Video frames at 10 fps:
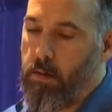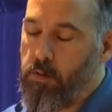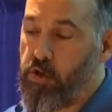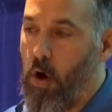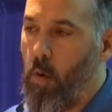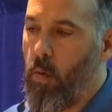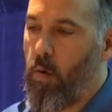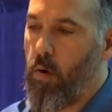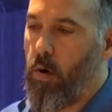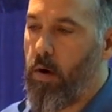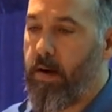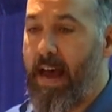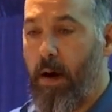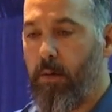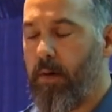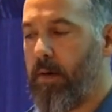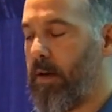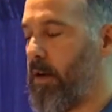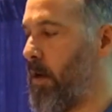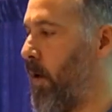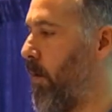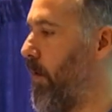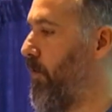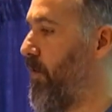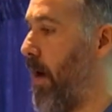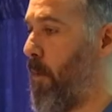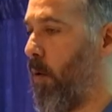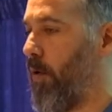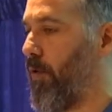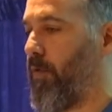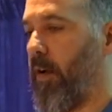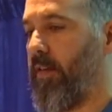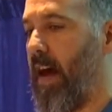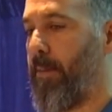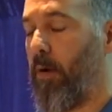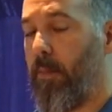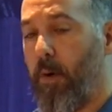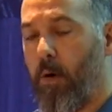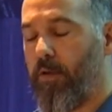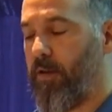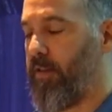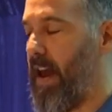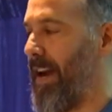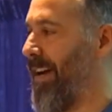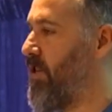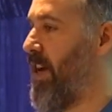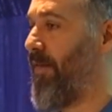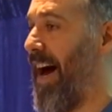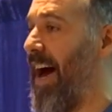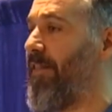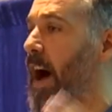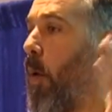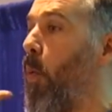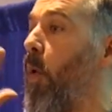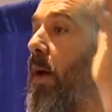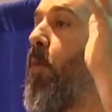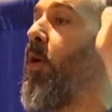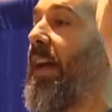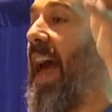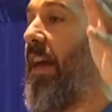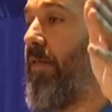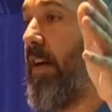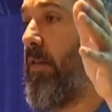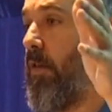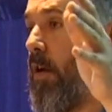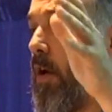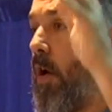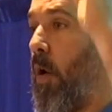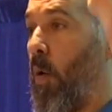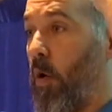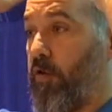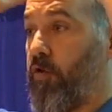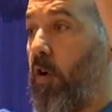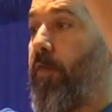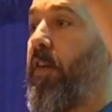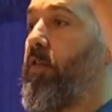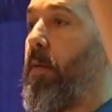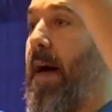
So now, you know, some owners, for example, and boaters are saying, Jeff, I've got way more canvas or surface to